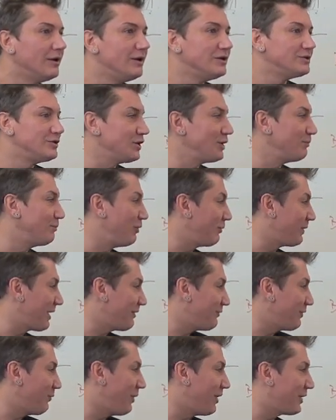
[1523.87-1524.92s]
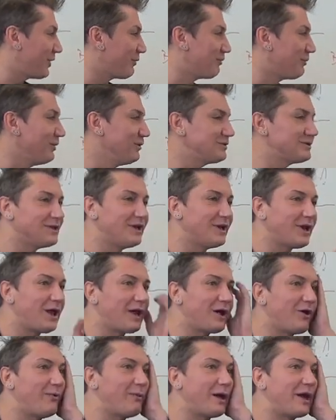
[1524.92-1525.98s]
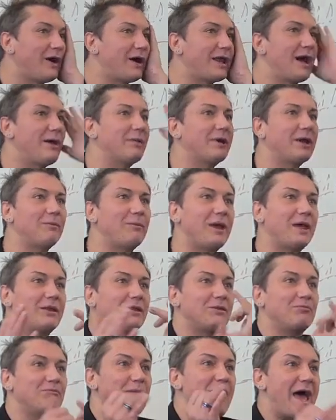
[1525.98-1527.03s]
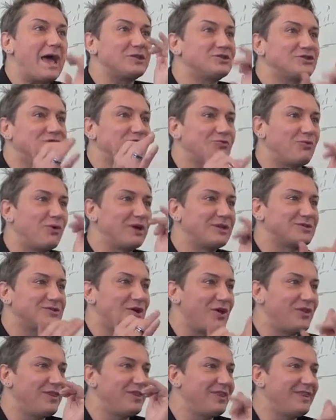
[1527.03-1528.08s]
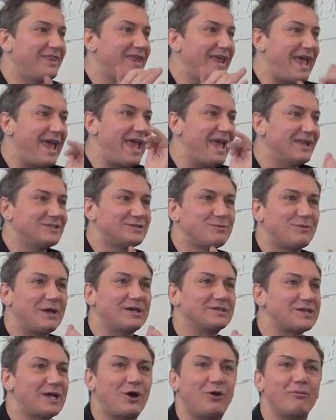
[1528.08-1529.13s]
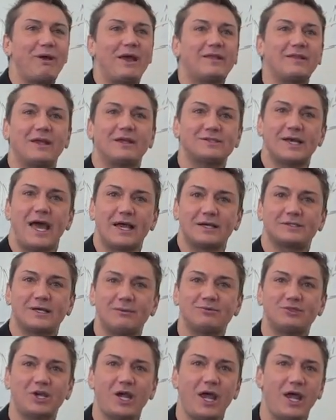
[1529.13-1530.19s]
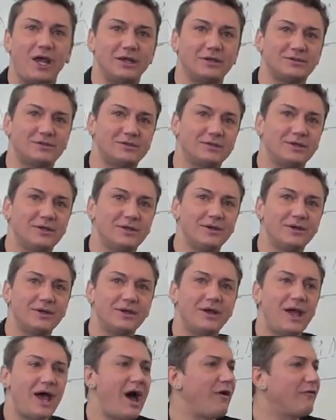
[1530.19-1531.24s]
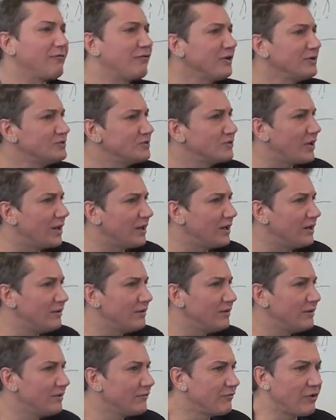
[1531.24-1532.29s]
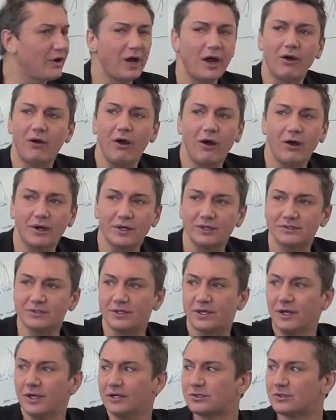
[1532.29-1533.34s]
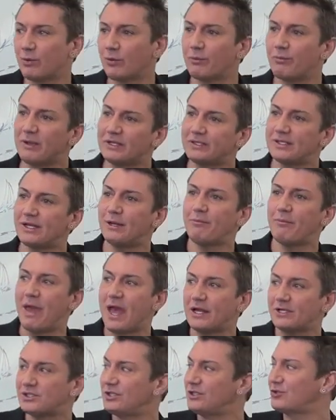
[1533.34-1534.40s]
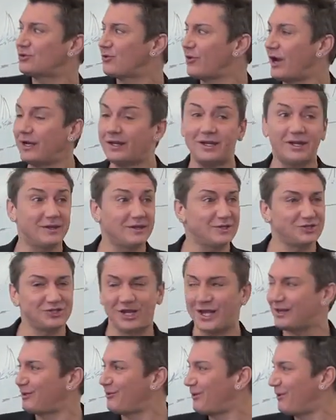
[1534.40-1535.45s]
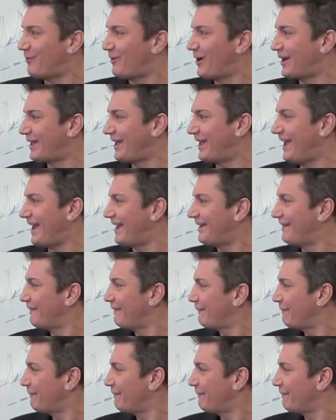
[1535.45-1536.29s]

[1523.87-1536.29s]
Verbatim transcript: So you can put whatever you want on the roots, and you're like, oh my god, how am I going to match what's on the ends because they don't make the exact same shades? How frustrating for a hair artist. So we're mixing and matching, trying to get the shade that we want to get.